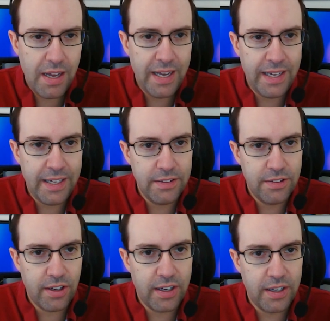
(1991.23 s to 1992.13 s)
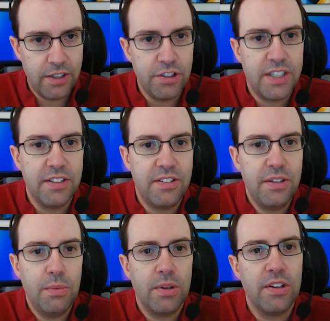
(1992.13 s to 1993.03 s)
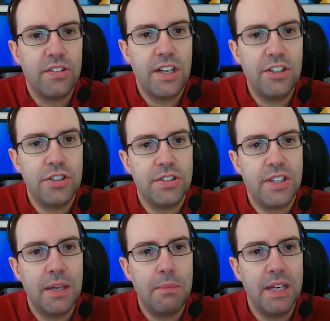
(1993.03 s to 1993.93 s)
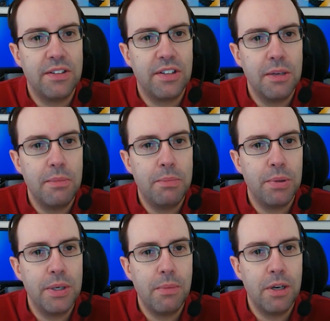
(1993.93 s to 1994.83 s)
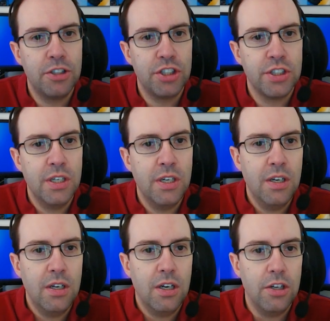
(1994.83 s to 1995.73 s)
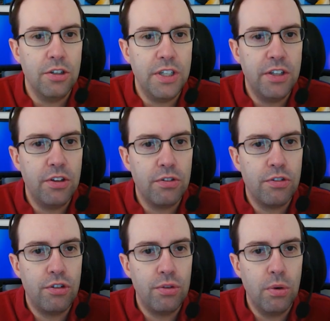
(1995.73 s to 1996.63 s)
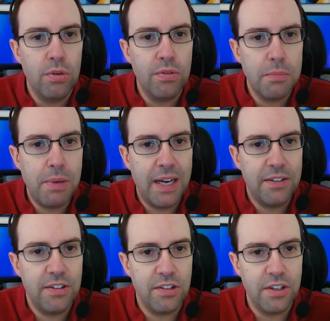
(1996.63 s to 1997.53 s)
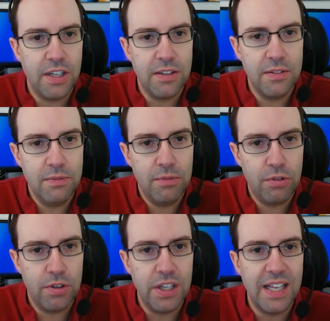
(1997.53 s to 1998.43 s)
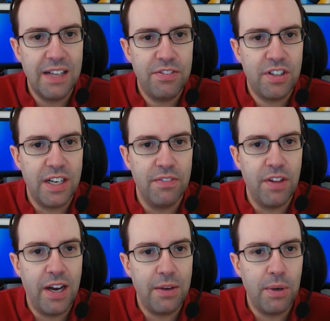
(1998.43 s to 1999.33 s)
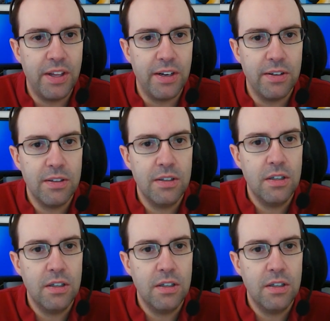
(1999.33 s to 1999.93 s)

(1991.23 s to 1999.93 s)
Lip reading: And you can see where the station's going to be. It's going to be pretty much underneath those two overpasses on the sort of the left side of the highway there.